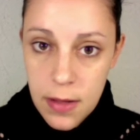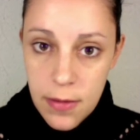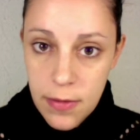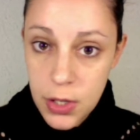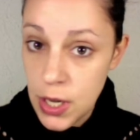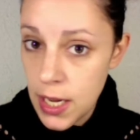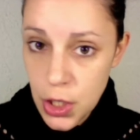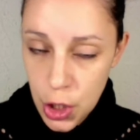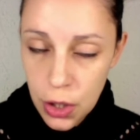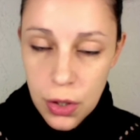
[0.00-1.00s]

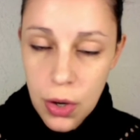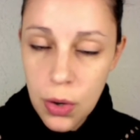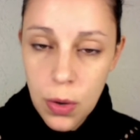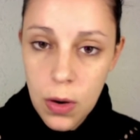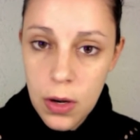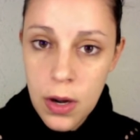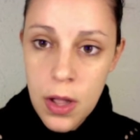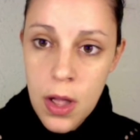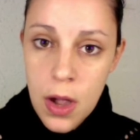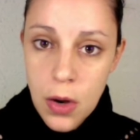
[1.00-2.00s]
foundation or
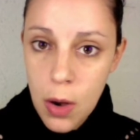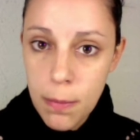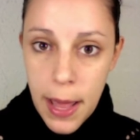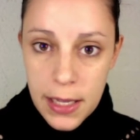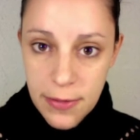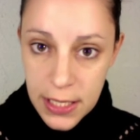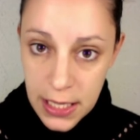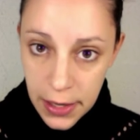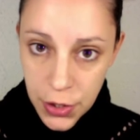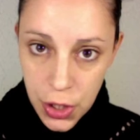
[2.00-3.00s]
compact
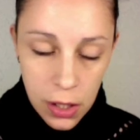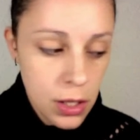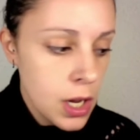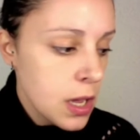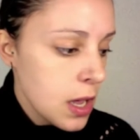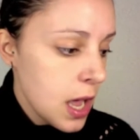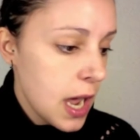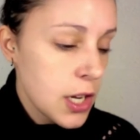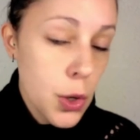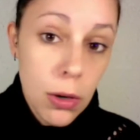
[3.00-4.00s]
foundation,
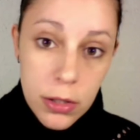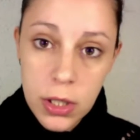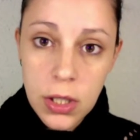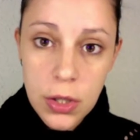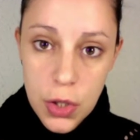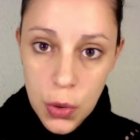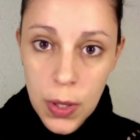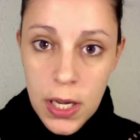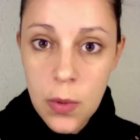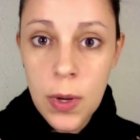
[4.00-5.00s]
and you also can do
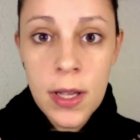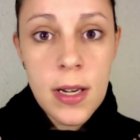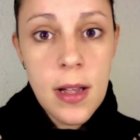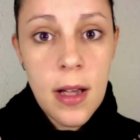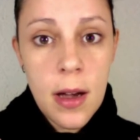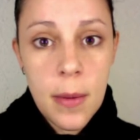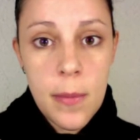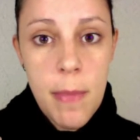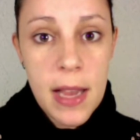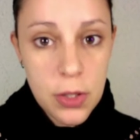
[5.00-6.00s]
it with
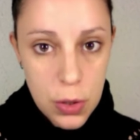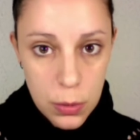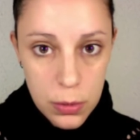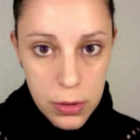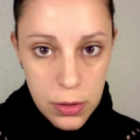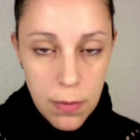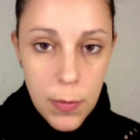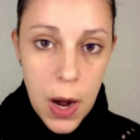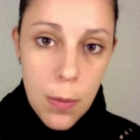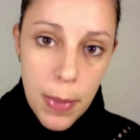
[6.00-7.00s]
pencils,
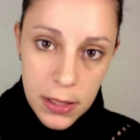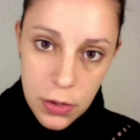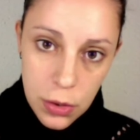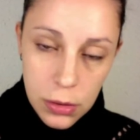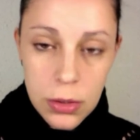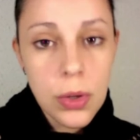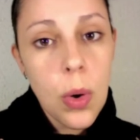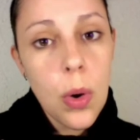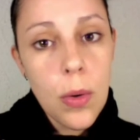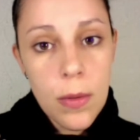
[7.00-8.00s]
brown pencils
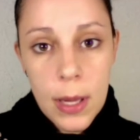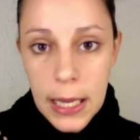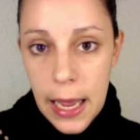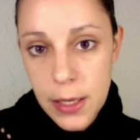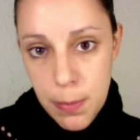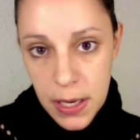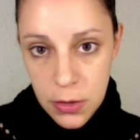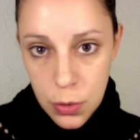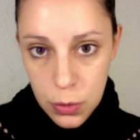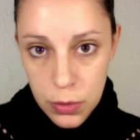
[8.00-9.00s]
or light
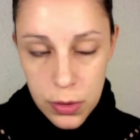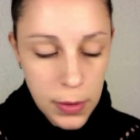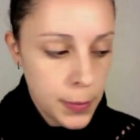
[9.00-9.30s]
pencils.